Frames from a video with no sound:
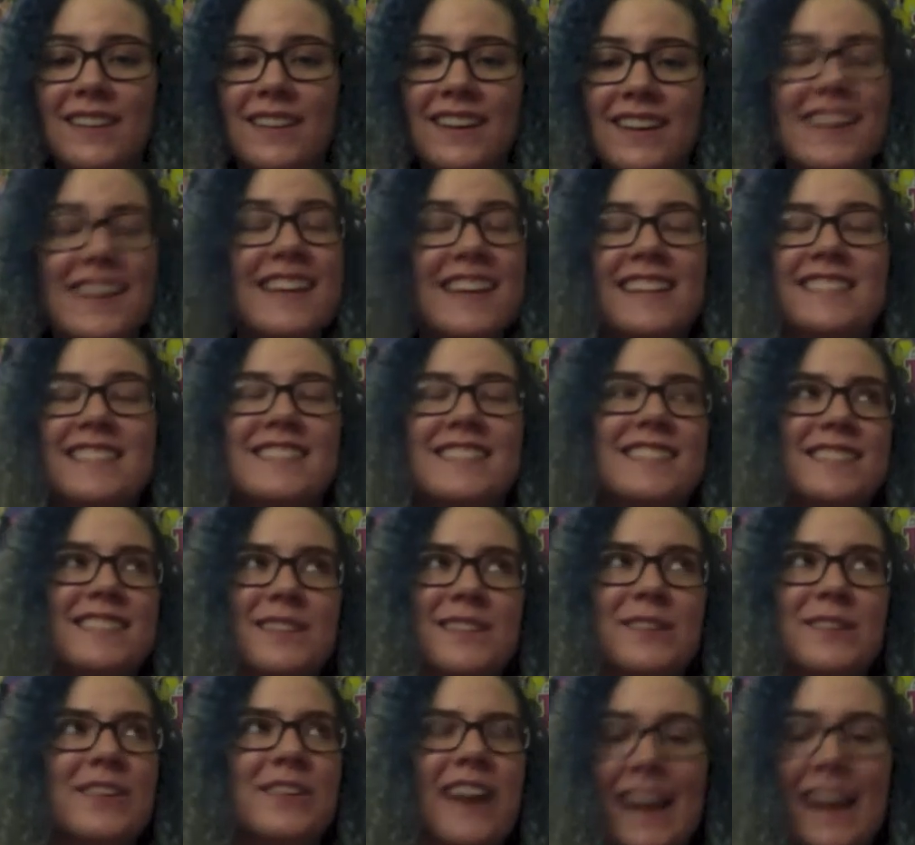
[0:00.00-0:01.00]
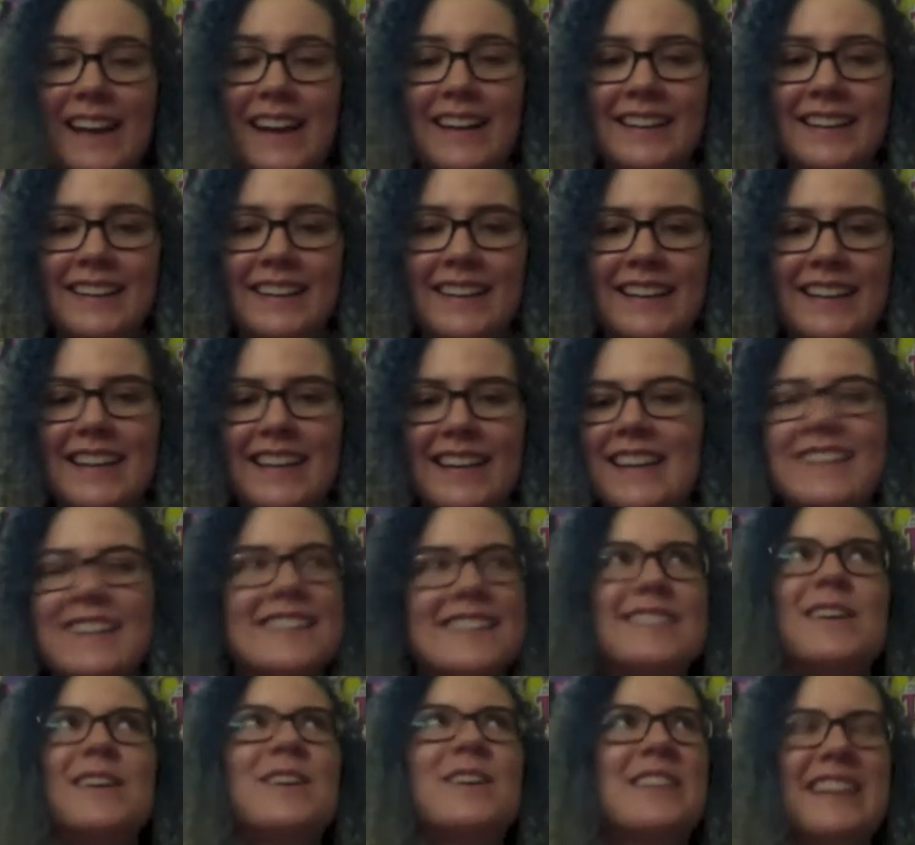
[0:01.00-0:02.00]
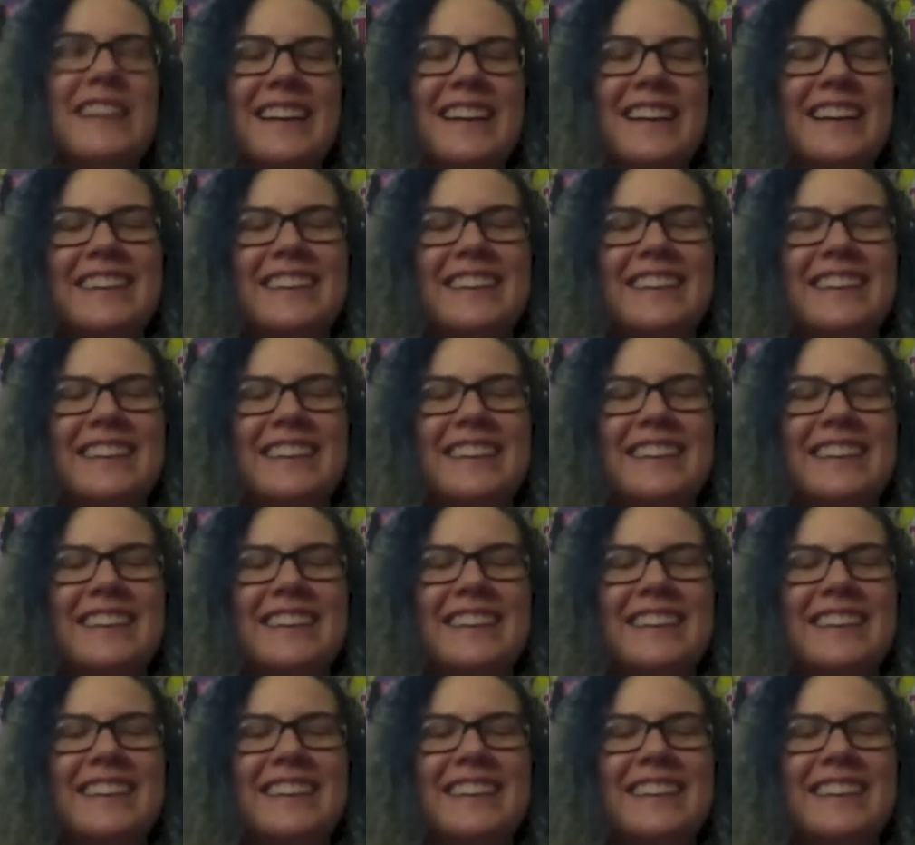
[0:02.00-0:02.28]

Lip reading: He's just so great. He's so under...